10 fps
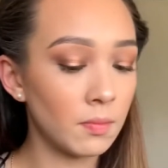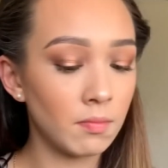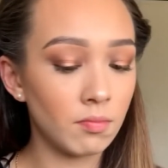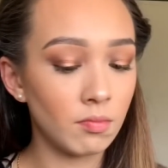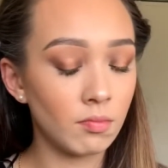
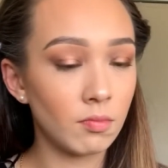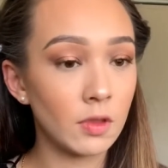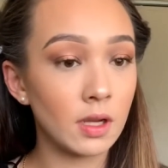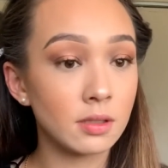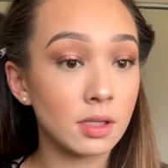
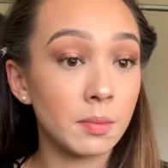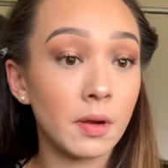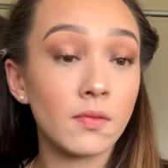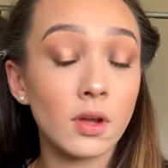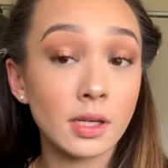Tap
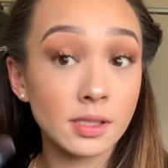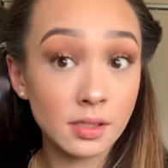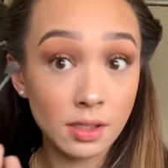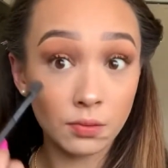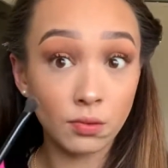off the
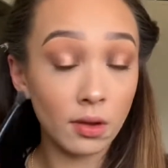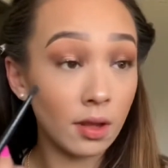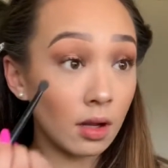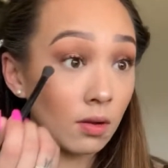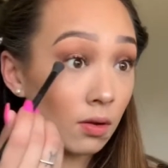excess and run
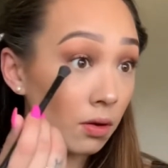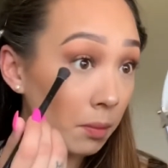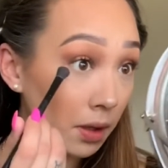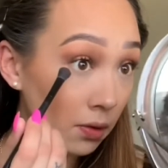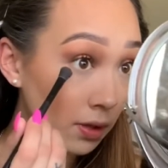that along
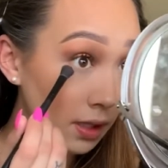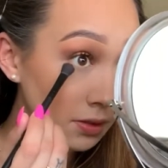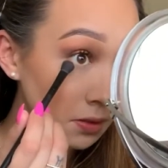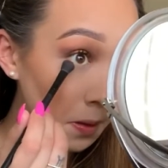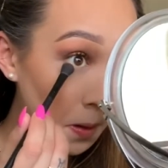my lower
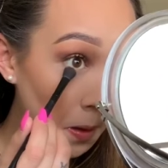lash line.